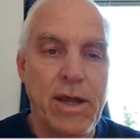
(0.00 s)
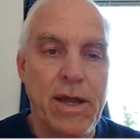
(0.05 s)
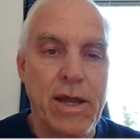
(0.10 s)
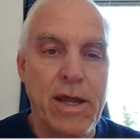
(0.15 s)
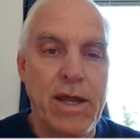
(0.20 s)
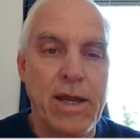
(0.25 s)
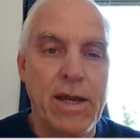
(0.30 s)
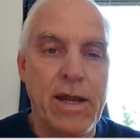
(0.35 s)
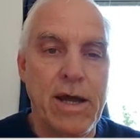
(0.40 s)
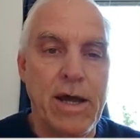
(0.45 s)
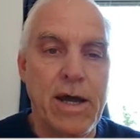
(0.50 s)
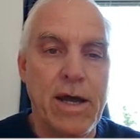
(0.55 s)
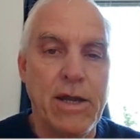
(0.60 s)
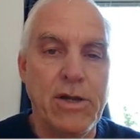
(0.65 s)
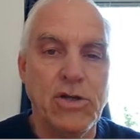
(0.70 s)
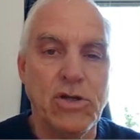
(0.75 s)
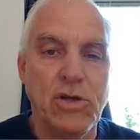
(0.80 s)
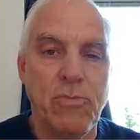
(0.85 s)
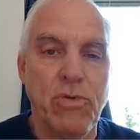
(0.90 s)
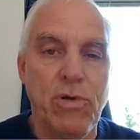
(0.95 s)
And I
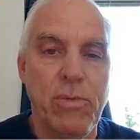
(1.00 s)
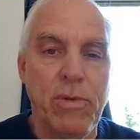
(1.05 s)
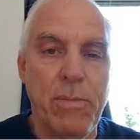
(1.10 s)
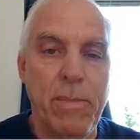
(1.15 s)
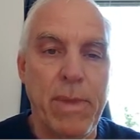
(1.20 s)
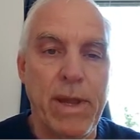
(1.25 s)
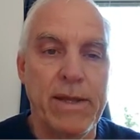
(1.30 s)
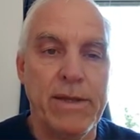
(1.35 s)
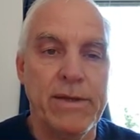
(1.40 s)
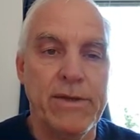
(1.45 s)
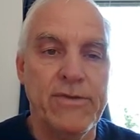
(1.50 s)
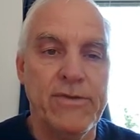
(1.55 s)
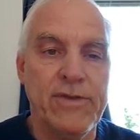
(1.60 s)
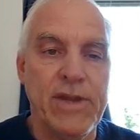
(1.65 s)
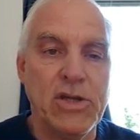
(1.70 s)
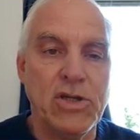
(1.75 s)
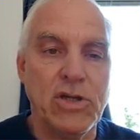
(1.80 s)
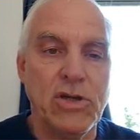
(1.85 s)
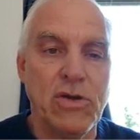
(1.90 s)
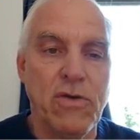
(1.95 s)
should probably make an
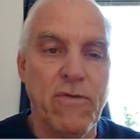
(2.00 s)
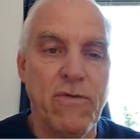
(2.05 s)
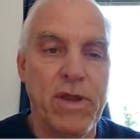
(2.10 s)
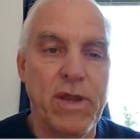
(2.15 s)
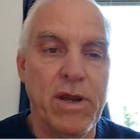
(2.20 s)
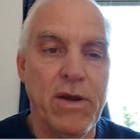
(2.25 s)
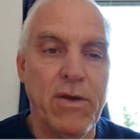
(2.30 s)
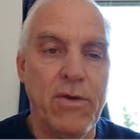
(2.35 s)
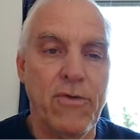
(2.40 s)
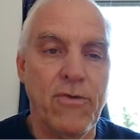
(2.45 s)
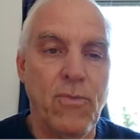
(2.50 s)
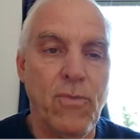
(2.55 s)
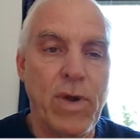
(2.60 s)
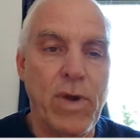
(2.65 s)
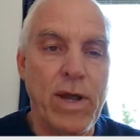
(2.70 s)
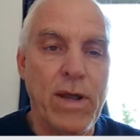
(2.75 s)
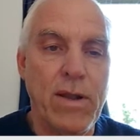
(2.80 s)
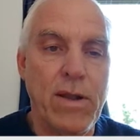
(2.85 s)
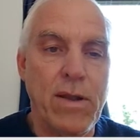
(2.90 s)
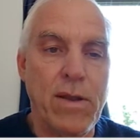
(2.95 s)
extension over here as
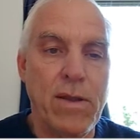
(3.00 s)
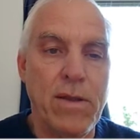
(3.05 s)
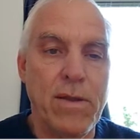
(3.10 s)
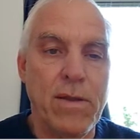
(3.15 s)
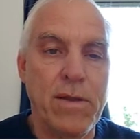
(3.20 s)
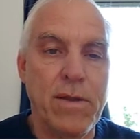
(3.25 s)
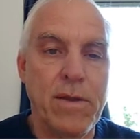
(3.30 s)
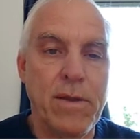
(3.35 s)
well.